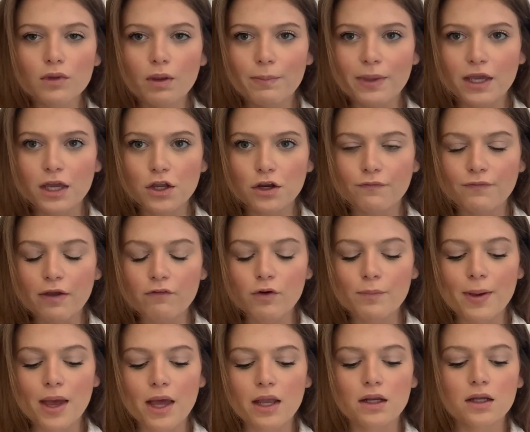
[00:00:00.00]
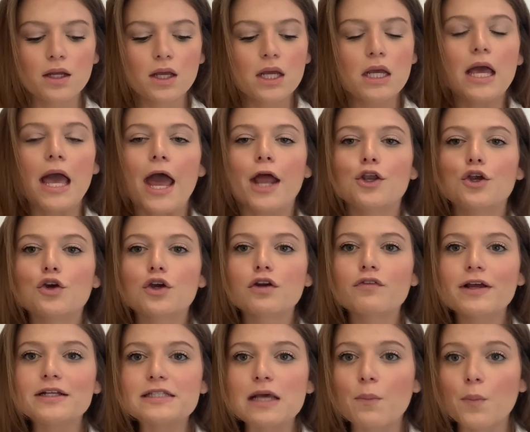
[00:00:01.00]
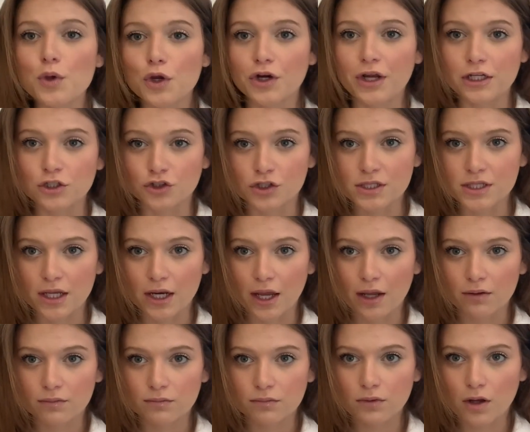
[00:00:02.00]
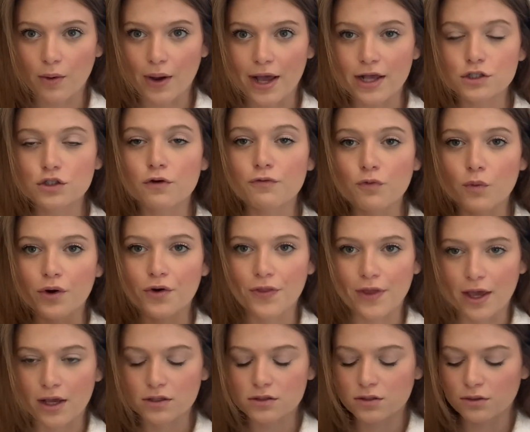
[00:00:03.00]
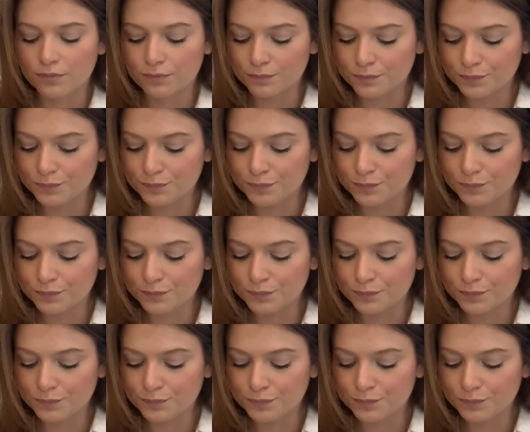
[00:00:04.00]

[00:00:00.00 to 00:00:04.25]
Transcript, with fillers: Make it your favorite pen. And you're going to write down what you're interested in, okay? So four things.